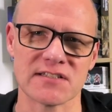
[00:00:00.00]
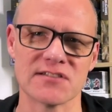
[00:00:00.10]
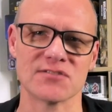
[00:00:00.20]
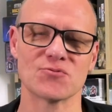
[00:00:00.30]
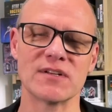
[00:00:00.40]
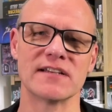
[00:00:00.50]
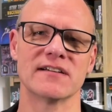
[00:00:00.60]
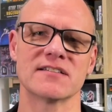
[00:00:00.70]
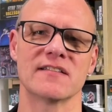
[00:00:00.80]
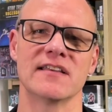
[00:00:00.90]
So it's really
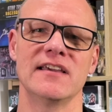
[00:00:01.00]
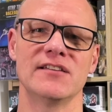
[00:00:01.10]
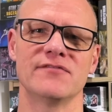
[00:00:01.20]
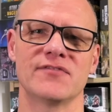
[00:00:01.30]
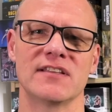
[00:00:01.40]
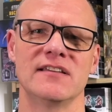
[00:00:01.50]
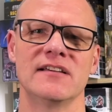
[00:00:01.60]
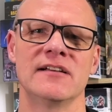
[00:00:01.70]
nice at the end of the